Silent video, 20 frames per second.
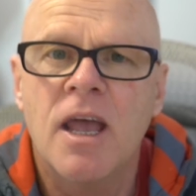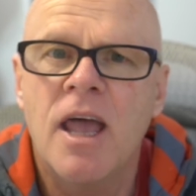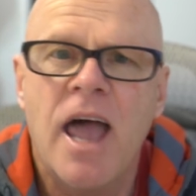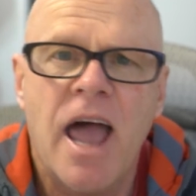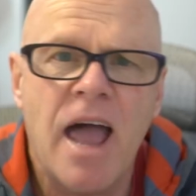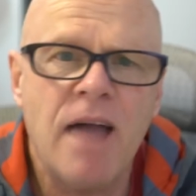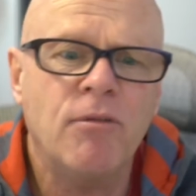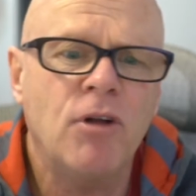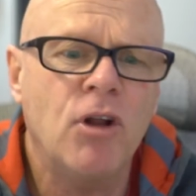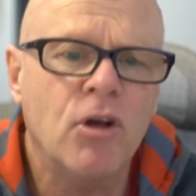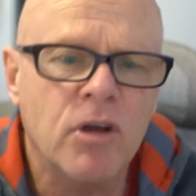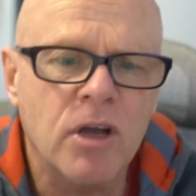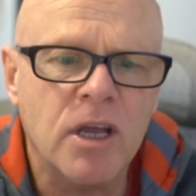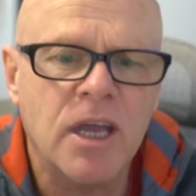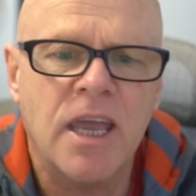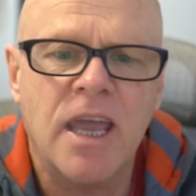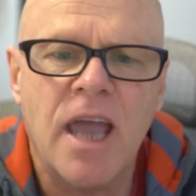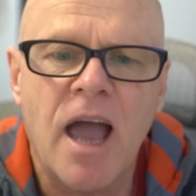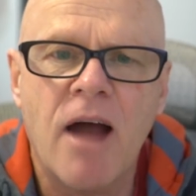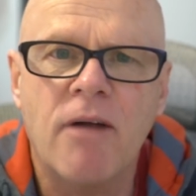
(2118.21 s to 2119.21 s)
Have a look at
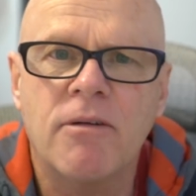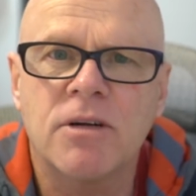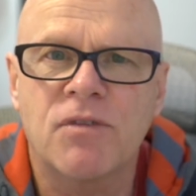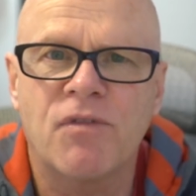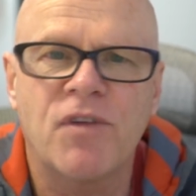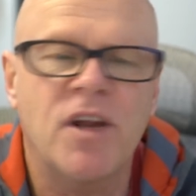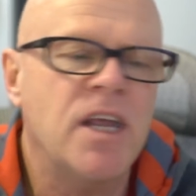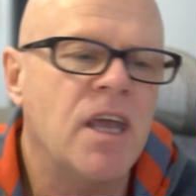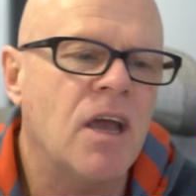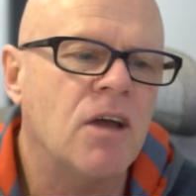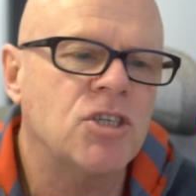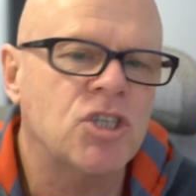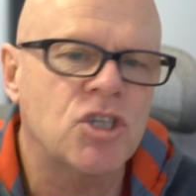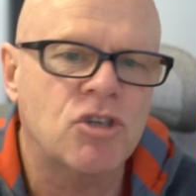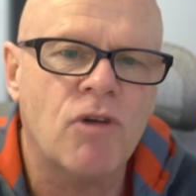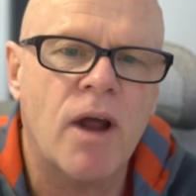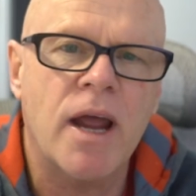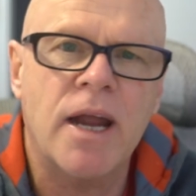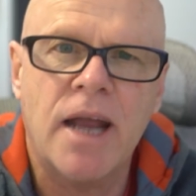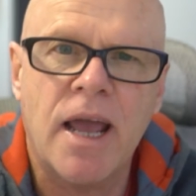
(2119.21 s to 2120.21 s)
Kiara's video
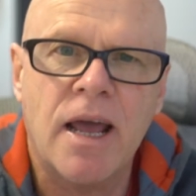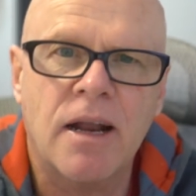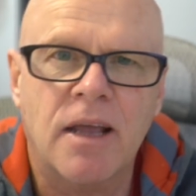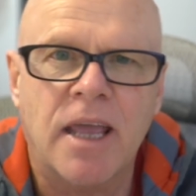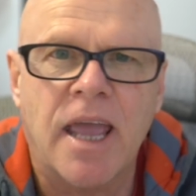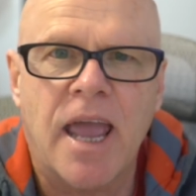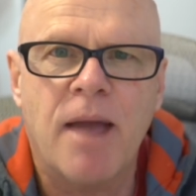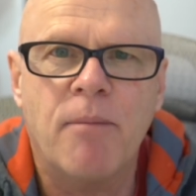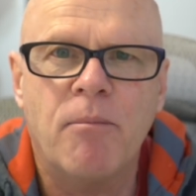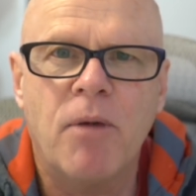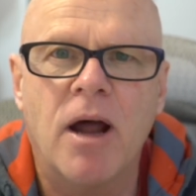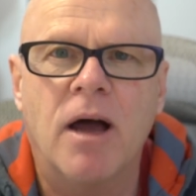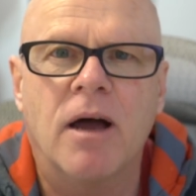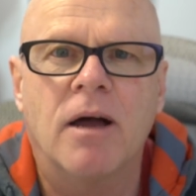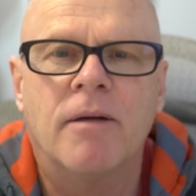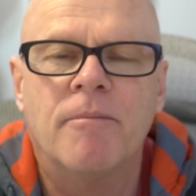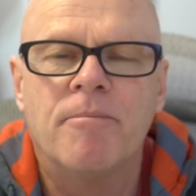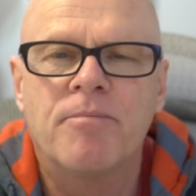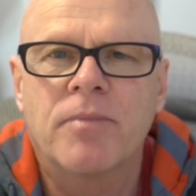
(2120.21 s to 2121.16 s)
straight out of camera.